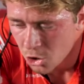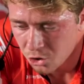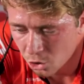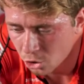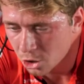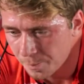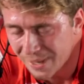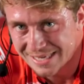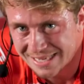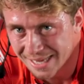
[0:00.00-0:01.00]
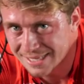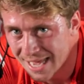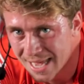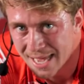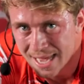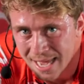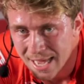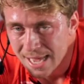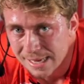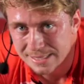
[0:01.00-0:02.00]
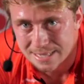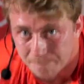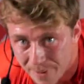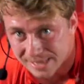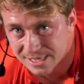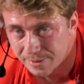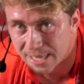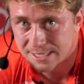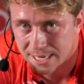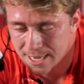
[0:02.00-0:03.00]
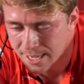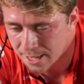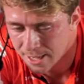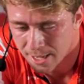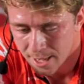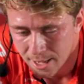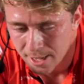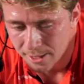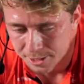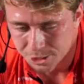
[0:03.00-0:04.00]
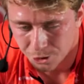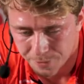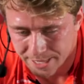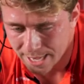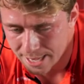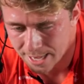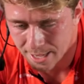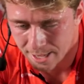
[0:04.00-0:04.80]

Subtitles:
you're completing it to your best ability. Super key.